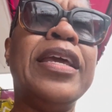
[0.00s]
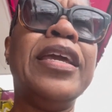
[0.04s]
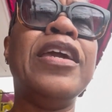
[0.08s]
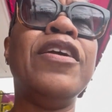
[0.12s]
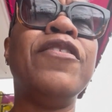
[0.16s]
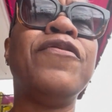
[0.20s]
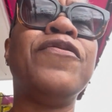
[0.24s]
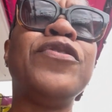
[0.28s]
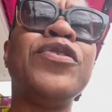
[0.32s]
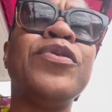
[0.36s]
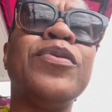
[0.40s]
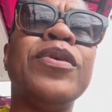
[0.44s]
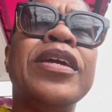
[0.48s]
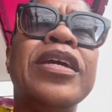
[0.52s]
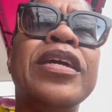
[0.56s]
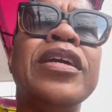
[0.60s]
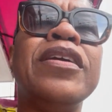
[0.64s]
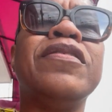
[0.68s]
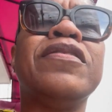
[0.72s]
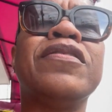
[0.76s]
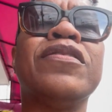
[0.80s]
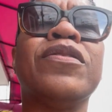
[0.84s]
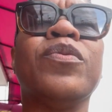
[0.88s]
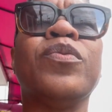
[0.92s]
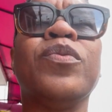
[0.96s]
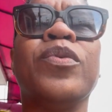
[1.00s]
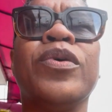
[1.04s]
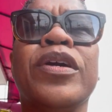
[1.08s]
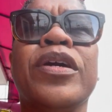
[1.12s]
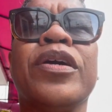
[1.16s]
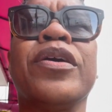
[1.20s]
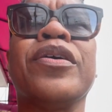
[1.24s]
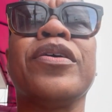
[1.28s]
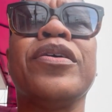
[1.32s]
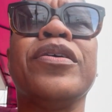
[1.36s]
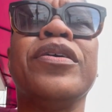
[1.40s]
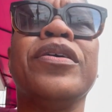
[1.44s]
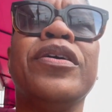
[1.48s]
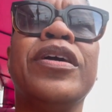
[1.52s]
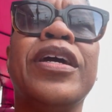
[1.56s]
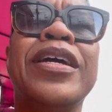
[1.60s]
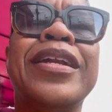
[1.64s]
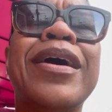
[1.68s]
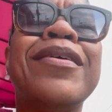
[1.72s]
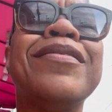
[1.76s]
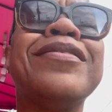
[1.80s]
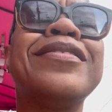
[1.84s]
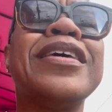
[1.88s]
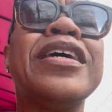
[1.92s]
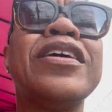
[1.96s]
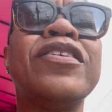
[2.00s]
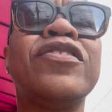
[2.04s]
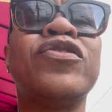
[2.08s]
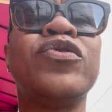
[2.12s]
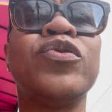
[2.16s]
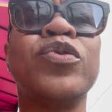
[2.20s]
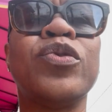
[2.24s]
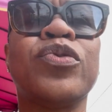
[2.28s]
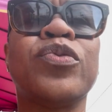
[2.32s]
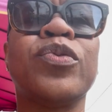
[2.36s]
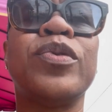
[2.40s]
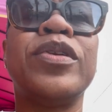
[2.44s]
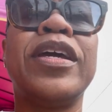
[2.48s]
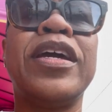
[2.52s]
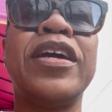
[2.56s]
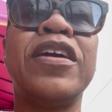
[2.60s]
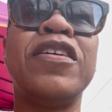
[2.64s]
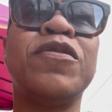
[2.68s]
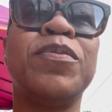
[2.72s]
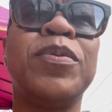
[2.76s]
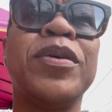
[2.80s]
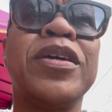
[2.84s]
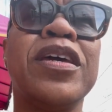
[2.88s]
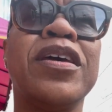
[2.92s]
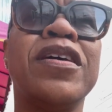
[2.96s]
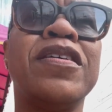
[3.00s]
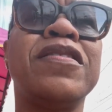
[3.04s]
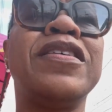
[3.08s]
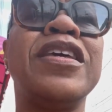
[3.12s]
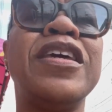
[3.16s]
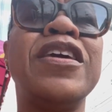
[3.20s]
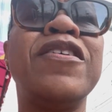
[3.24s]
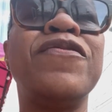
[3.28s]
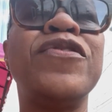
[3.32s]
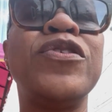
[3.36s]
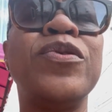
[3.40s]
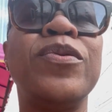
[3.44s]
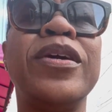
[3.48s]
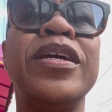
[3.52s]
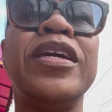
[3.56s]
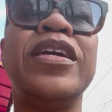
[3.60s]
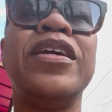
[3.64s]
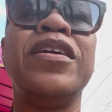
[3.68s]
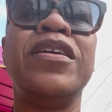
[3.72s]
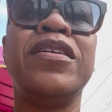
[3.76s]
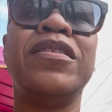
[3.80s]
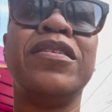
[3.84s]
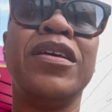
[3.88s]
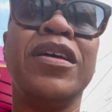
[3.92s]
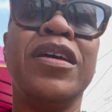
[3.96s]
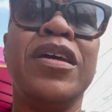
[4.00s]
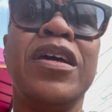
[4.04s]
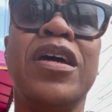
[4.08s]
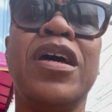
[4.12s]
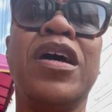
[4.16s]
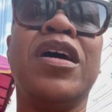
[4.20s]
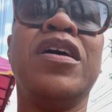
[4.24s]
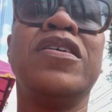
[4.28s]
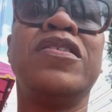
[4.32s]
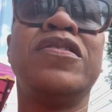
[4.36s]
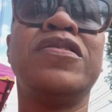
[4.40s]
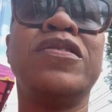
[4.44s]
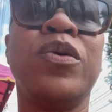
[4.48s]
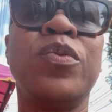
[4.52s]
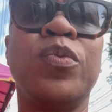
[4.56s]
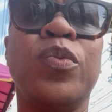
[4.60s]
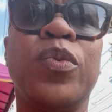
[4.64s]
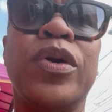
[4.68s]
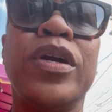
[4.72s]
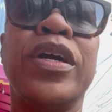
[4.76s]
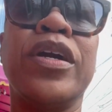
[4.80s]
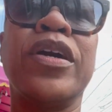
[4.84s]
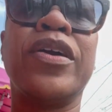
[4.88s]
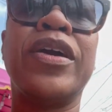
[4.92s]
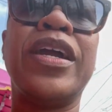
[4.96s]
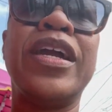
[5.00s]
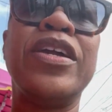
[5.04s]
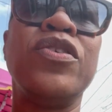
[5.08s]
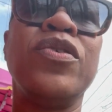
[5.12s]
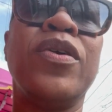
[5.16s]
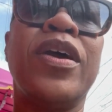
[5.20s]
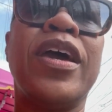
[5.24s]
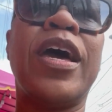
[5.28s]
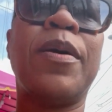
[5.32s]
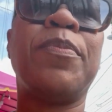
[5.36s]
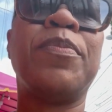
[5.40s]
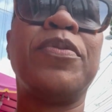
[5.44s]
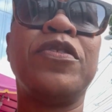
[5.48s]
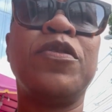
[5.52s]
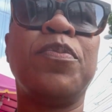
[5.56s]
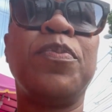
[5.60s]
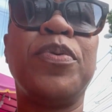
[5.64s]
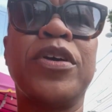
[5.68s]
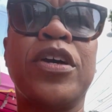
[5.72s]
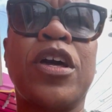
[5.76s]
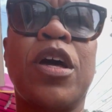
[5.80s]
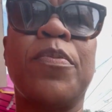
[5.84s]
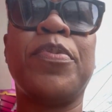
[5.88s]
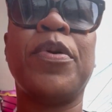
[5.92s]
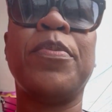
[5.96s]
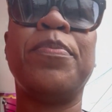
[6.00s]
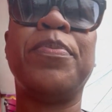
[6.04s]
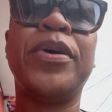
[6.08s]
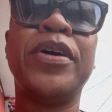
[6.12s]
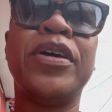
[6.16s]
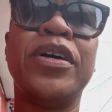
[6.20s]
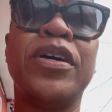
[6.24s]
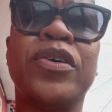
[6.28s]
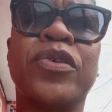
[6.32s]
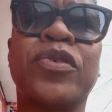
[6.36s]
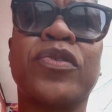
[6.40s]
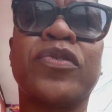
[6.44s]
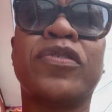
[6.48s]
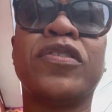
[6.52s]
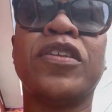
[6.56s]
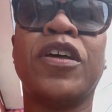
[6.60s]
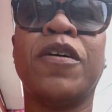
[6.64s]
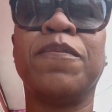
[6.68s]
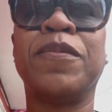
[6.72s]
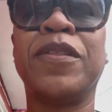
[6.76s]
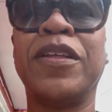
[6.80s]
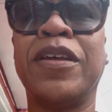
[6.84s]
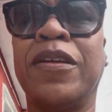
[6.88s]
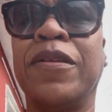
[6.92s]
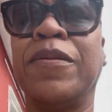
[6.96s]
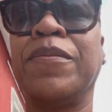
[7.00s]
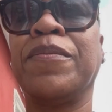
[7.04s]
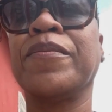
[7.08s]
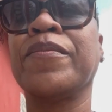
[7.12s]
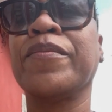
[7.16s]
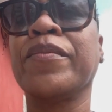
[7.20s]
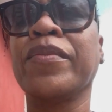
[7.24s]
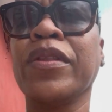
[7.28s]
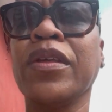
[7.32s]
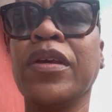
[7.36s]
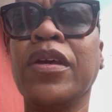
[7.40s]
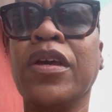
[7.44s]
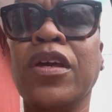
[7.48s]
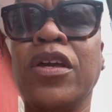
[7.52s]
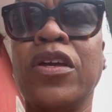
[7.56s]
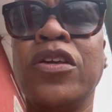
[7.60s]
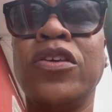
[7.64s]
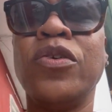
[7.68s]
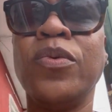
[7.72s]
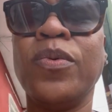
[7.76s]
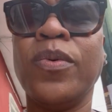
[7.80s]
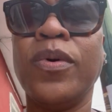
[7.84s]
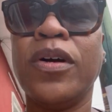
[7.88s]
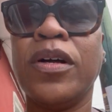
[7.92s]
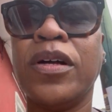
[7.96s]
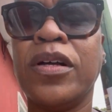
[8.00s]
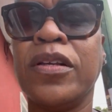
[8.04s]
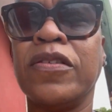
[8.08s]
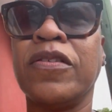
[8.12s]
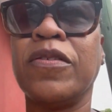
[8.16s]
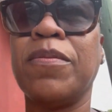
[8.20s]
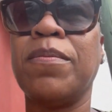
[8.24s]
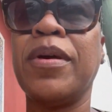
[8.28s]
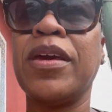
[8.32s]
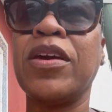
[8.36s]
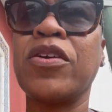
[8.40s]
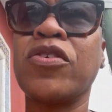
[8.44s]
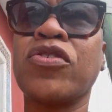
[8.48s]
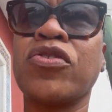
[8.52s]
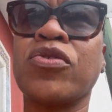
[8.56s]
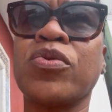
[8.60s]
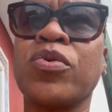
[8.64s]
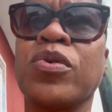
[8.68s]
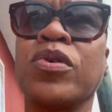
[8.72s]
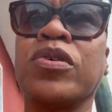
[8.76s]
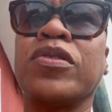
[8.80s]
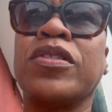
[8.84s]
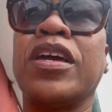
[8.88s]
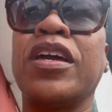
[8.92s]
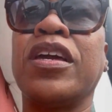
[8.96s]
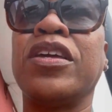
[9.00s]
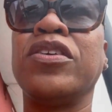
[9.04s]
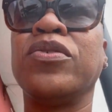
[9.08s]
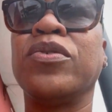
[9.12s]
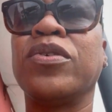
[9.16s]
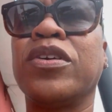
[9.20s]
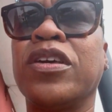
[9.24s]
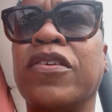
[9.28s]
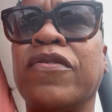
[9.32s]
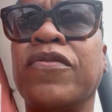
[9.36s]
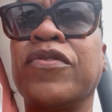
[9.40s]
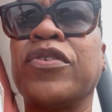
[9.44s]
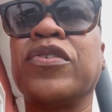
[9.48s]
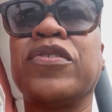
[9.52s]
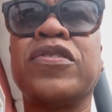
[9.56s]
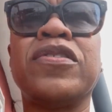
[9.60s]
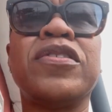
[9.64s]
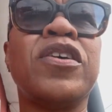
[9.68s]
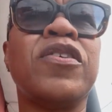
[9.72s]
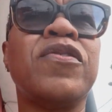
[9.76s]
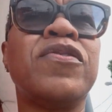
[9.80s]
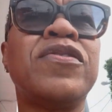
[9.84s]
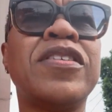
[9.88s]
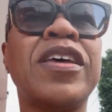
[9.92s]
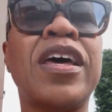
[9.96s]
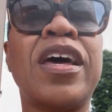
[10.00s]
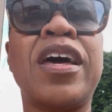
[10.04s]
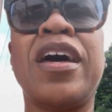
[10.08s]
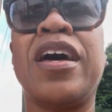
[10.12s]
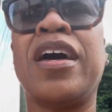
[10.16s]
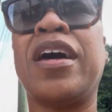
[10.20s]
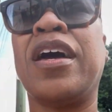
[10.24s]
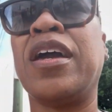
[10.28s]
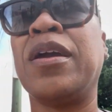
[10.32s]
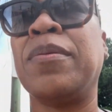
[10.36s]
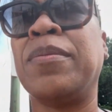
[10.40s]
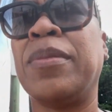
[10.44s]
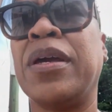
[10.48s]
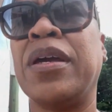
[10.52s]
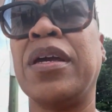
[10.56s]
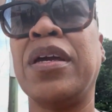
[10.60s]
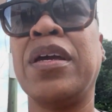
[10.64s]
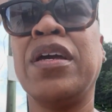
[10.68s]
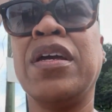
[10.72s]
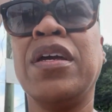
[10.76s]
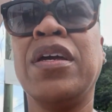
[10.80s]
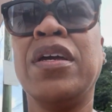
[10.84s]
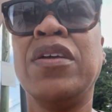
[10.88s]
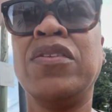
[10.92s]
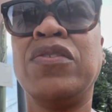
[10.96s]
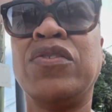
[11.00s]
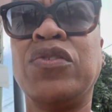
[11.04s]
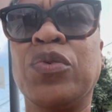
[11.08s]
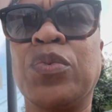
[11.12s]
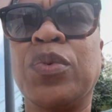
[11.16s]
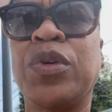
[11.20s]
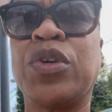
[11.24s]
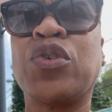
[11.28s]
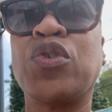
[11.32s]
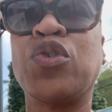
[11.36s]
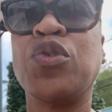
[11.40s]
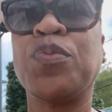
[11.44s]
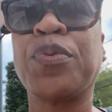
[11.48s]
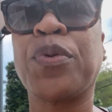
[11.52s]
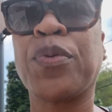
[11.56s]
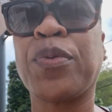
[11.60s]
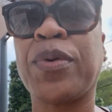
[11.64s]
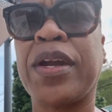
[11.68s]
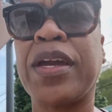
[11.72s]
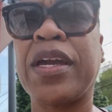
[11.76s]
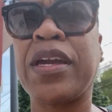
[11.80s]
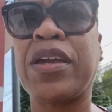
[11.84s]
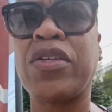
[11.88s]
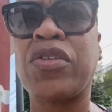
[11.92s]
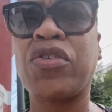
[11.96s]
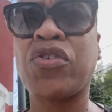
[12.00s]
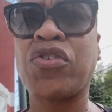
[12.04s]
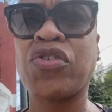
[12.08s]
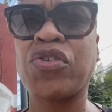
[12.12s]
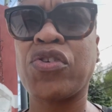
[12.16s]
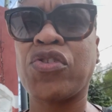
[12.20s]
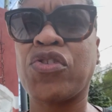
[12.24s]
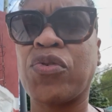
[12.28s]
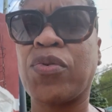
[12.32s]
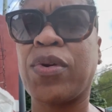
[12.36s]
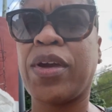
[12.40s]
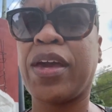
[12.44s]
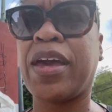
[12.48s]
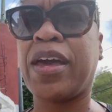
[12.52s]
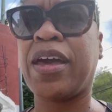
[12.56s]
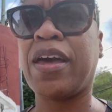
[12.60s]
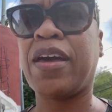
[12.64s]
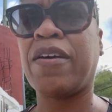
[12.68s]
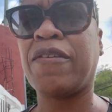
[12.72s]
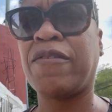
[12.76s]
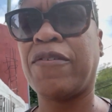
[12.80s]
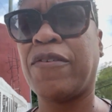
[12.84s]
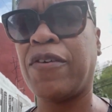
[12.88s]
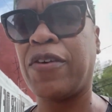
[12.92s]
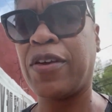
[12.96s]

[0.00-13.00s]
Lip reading: if you eat somewhere, and I said 2 or 3 days because if you eat somewhere and you happen to pick up a bug or something, you want to make sure that you give yourself time to recuperate should you have